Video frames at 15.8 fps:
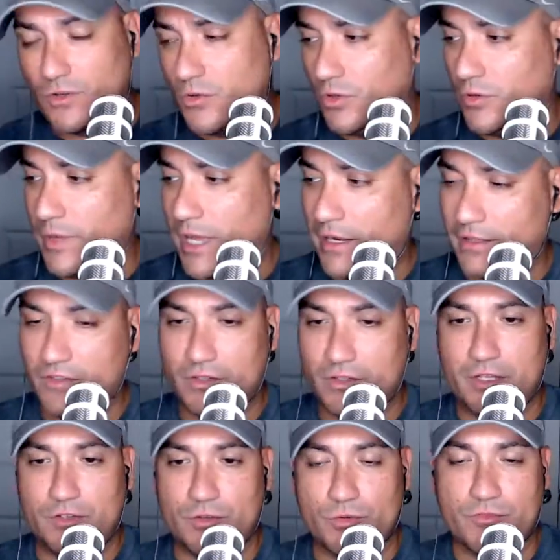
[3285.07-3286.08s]
cool about it until
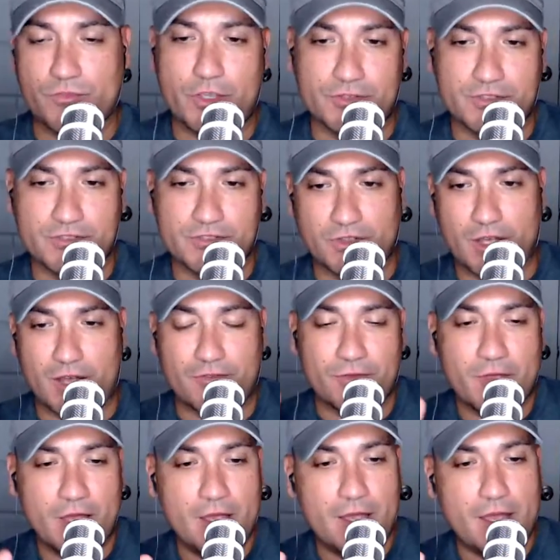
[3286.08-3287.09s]
I do the review. So tough.
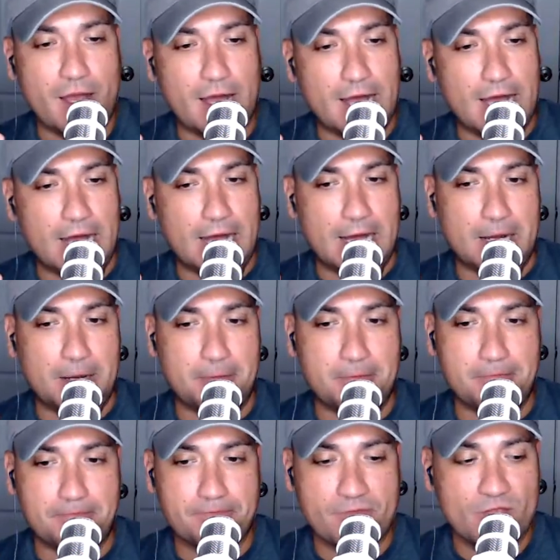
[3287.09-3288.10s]

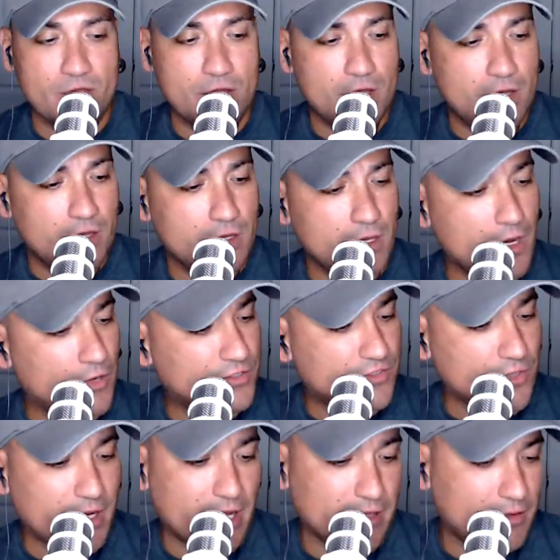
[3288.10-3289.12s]
You know,
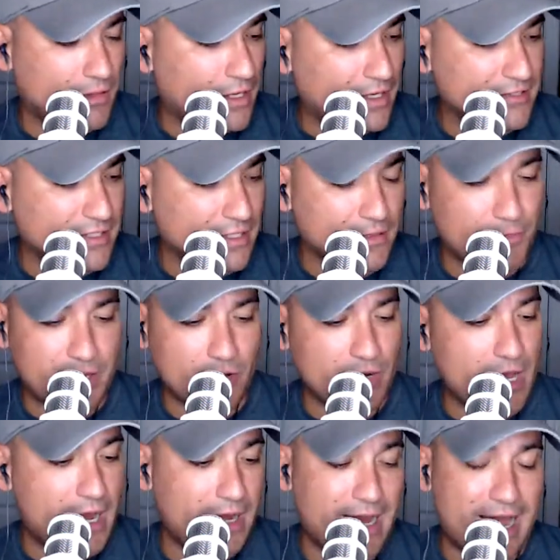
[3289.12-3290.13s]
so I got, like I said, the
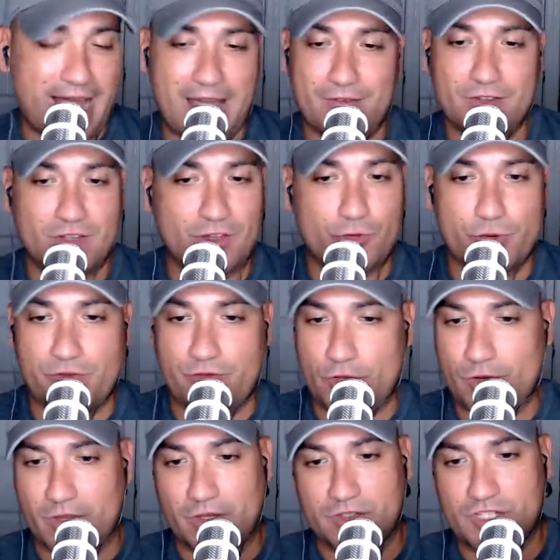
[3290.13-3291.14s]
P09. I haven't done the review
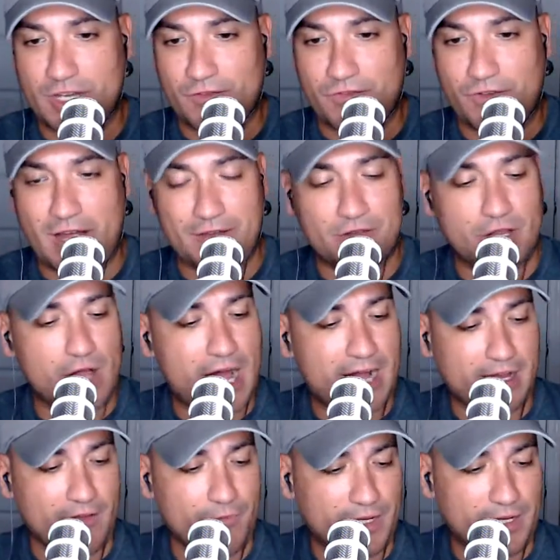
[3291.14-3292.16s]
on the Gen 5
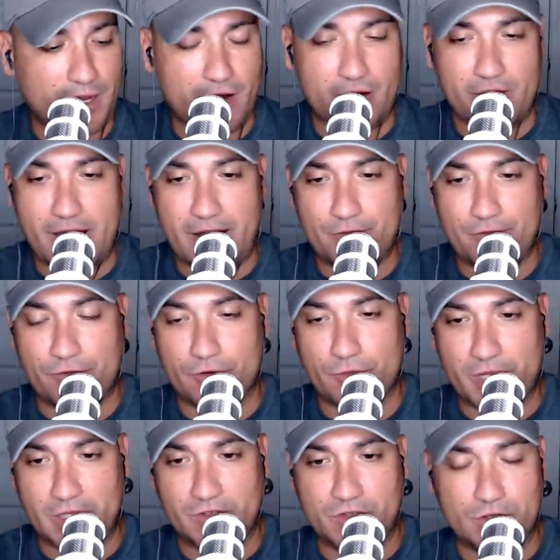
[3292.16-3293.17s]
Glock. I've been carrying that for a
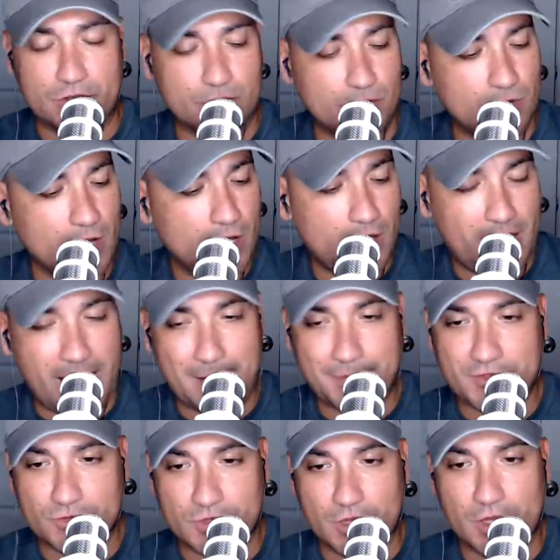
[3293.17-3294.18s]
bit too.
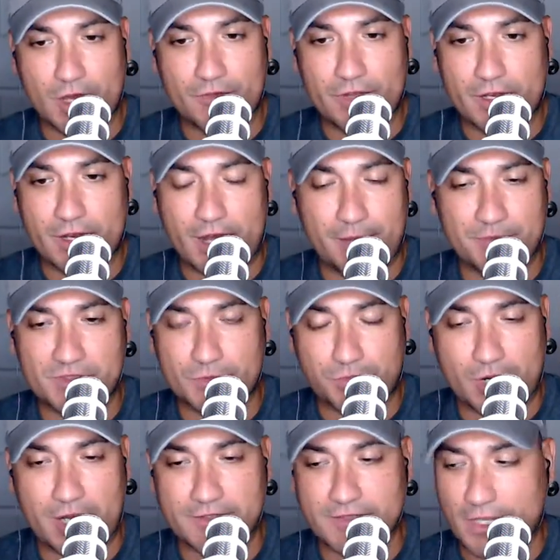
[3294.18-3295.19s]
Absolutely love it. I'm
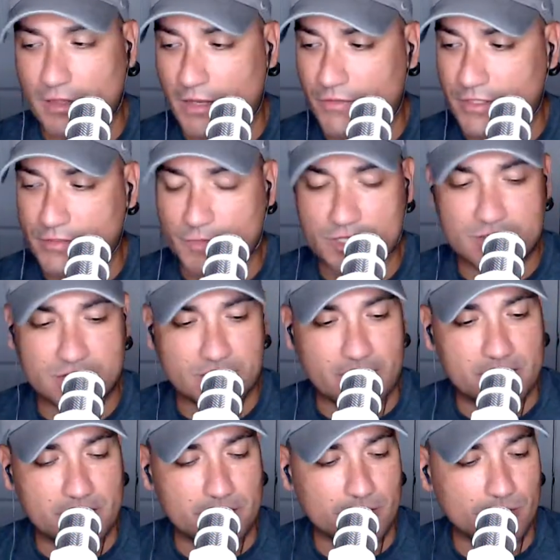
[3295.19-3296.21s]
surprised I love it as much as I
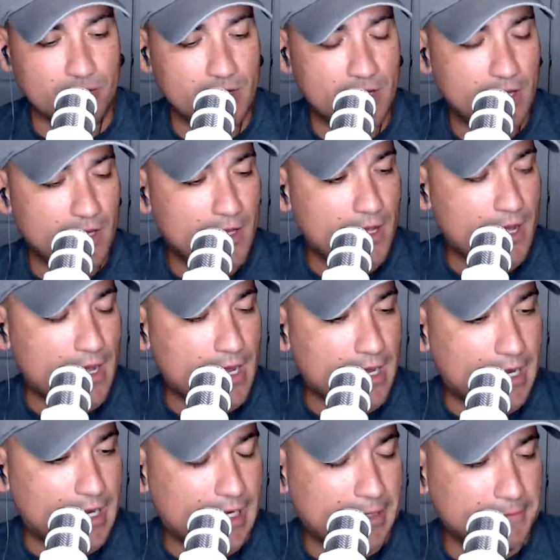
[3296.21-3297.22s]
do.
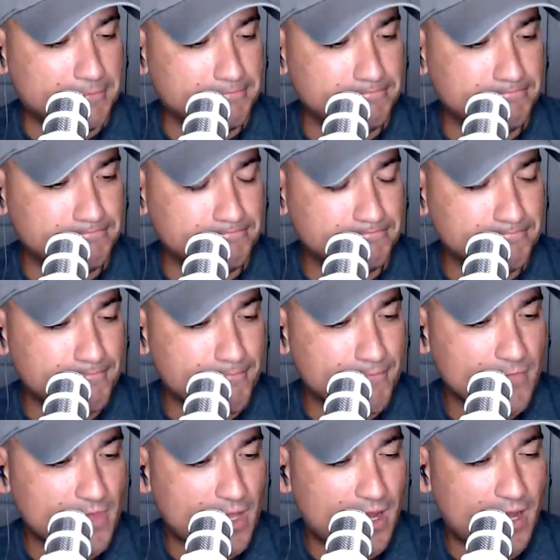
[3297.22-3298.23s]

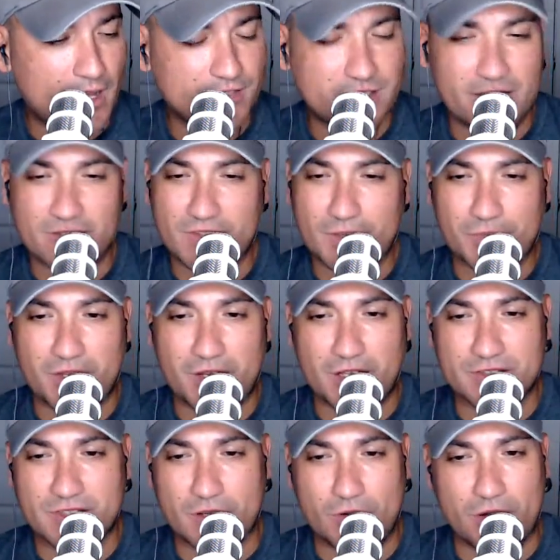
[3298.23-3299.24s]
I also got something
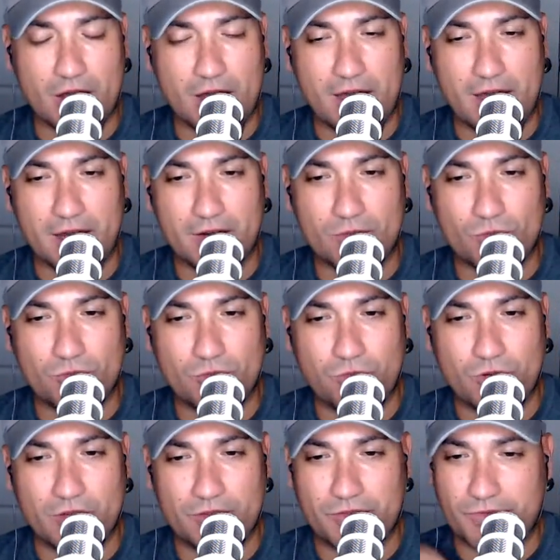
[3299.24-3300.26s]
else going on
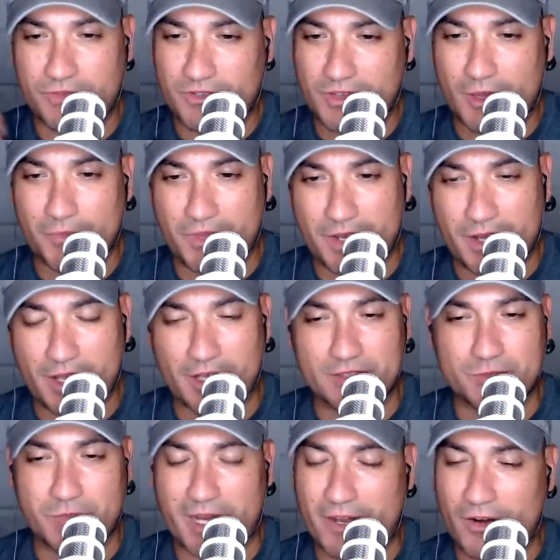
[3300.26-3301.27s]
with something else, but I